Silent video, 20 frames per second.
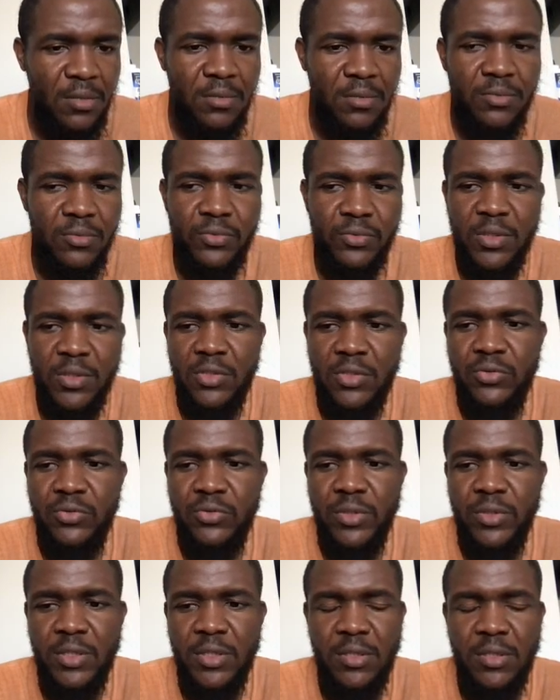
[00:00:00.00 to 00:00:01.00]
we
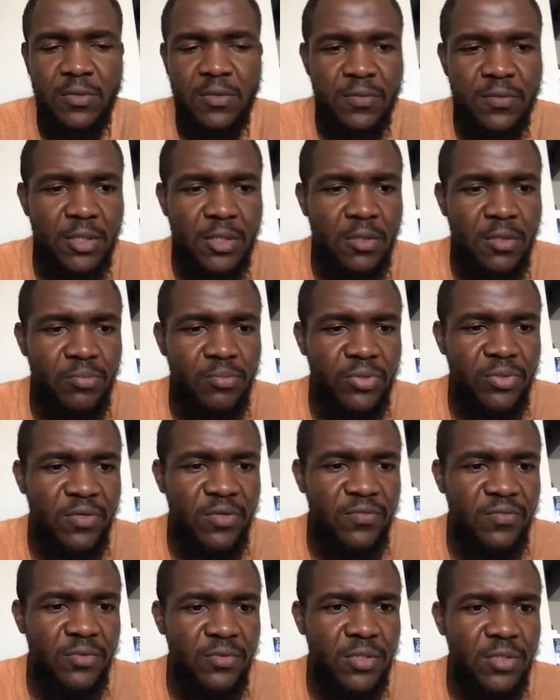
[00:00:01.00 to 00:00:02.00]
created over there
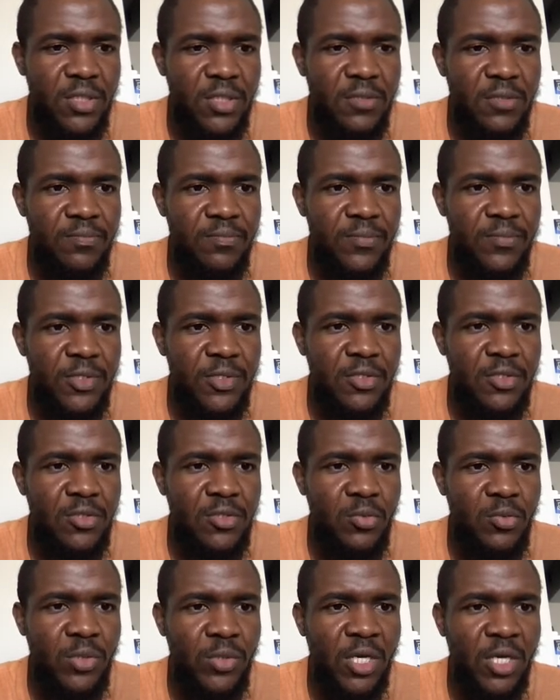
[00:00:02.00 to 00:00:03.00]
previously. So
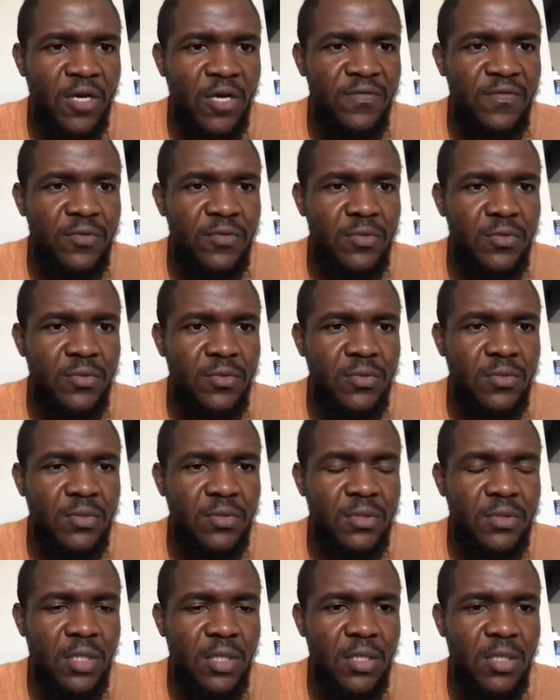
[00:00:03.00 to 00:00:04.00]
we have those
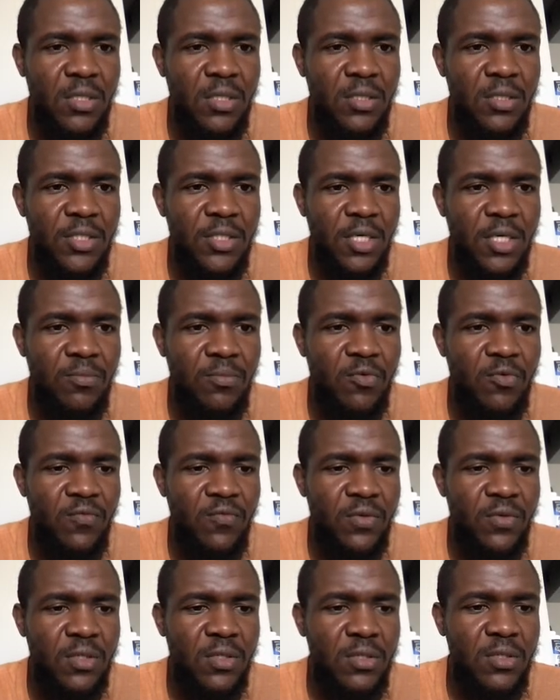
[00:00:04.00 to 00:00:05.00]
YAML
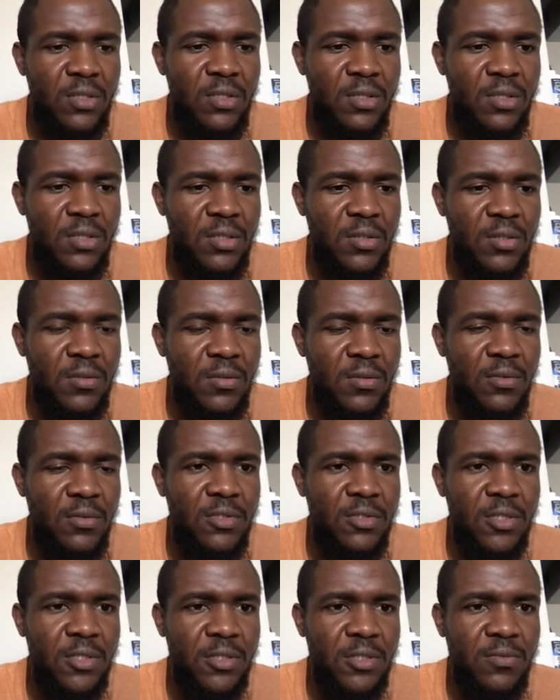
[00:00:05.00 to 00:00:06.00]
file and
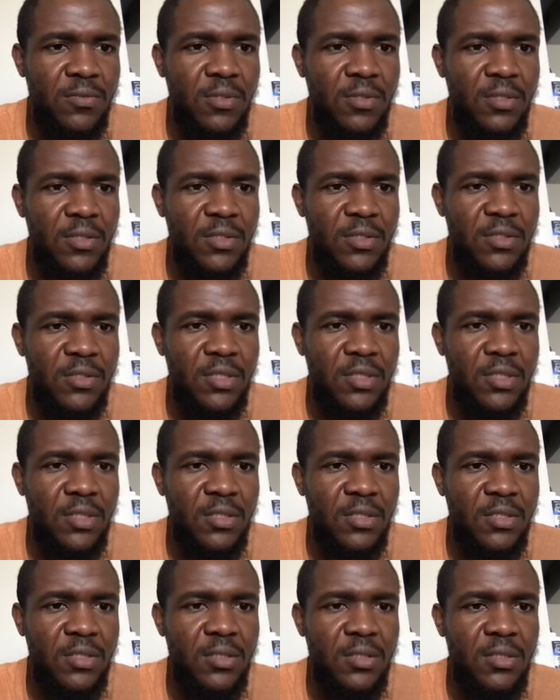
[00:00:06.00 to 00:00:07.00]
context file inside
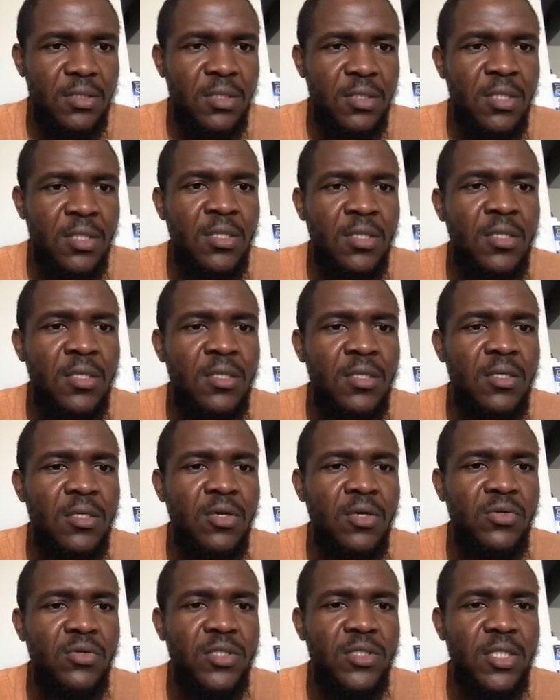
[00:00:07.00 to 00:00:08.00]
the
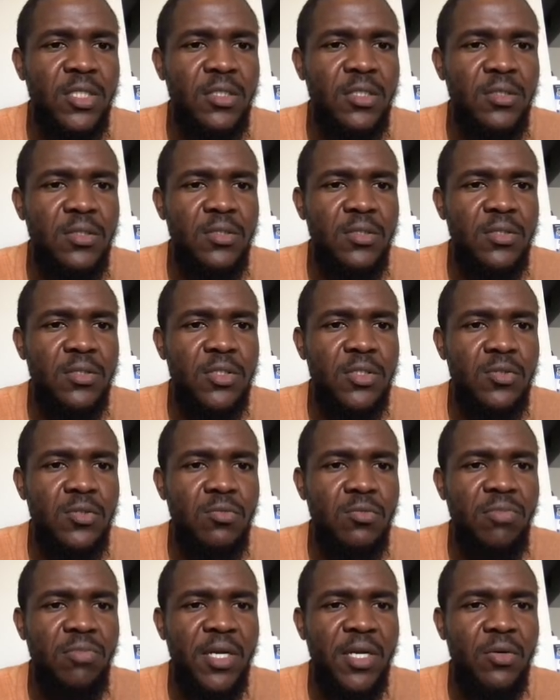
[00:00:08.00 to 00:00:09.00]
container. So
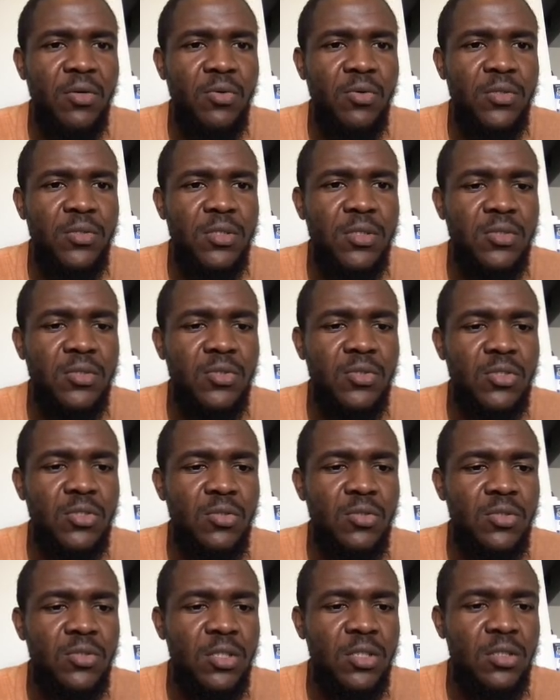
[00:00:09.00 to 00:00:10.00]
by running those
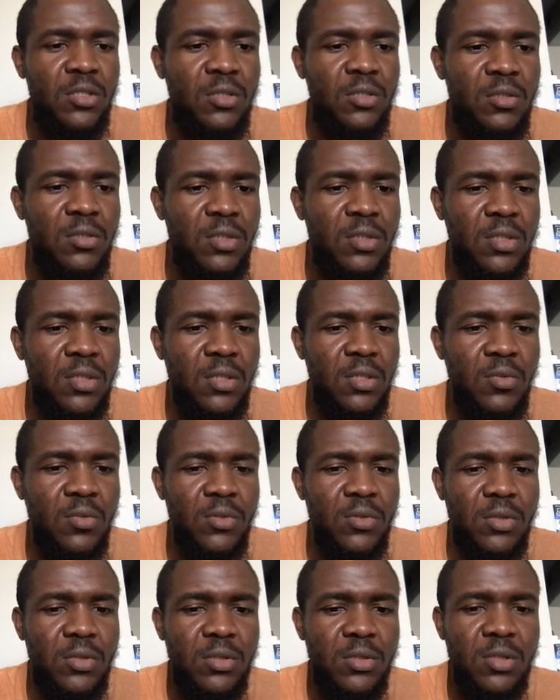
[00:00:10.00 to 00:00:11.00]
containers, it's
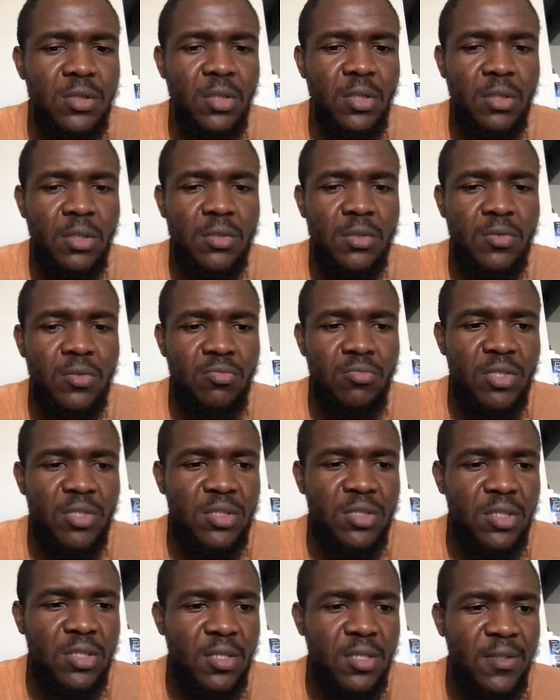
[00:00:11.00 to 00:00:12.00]
going
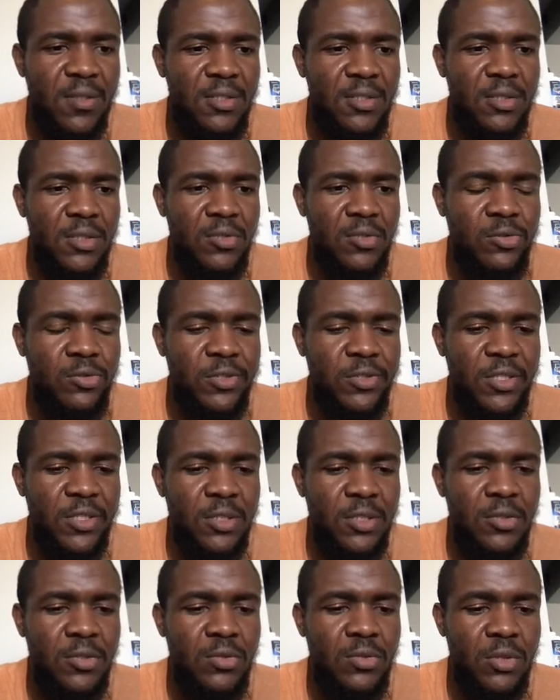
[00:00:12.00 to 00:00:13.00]
automatically to
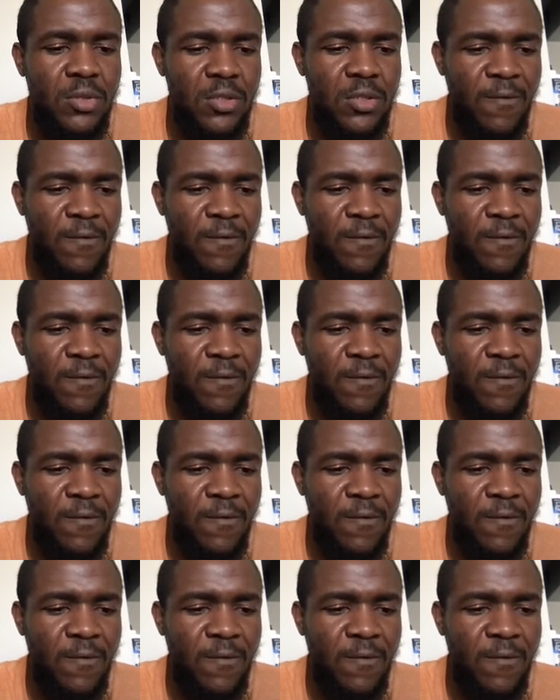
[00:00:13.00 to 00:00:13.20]
create those